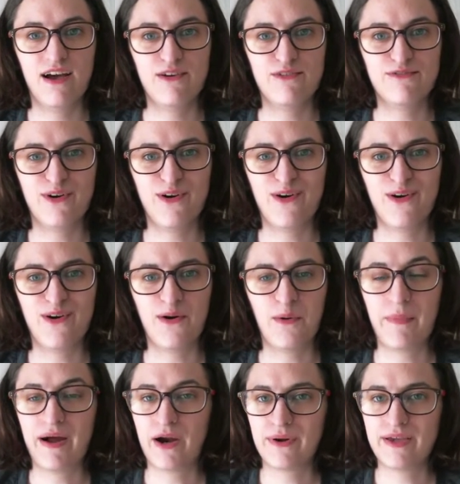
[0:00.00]
for
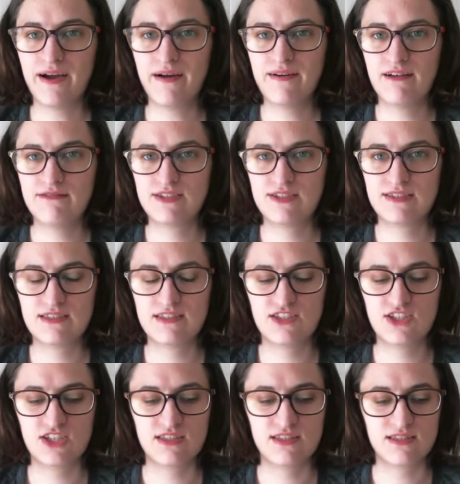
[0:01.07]
Maria of the
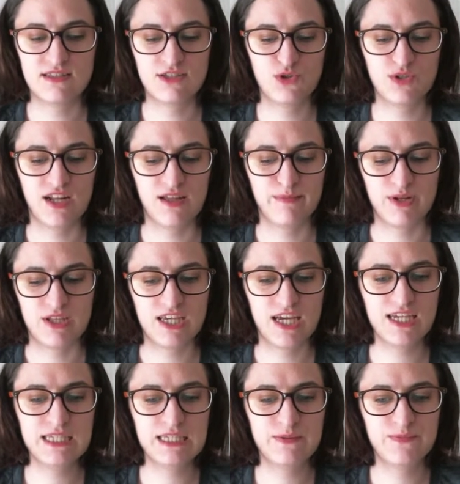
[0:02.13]
Stitch in Sweden
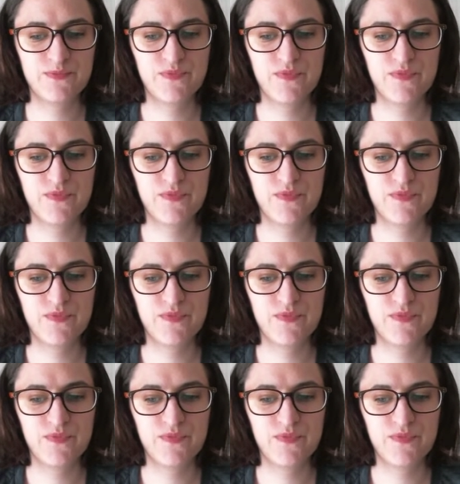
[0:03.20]
podcast.